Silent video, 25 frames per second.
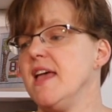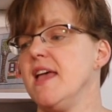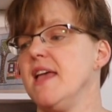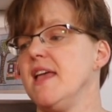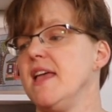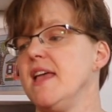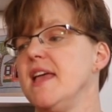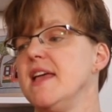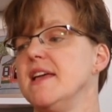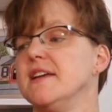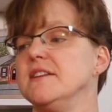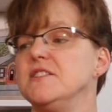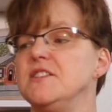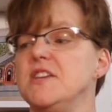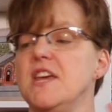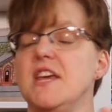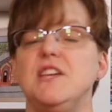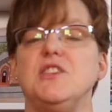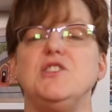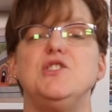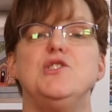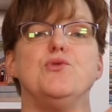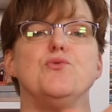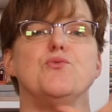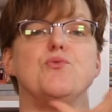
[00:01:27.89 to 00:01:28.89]
It
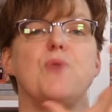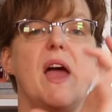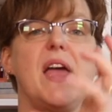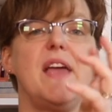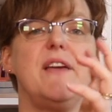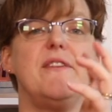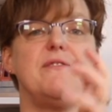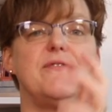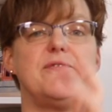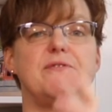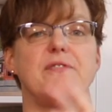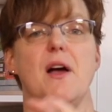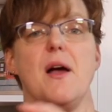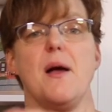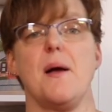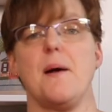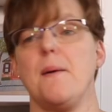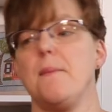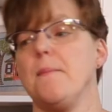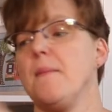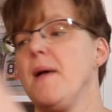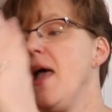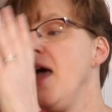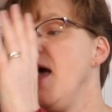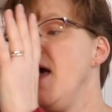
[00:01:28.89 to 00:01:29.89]
takes you right
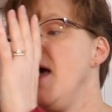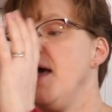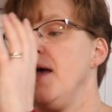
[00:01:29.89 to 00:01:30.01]
from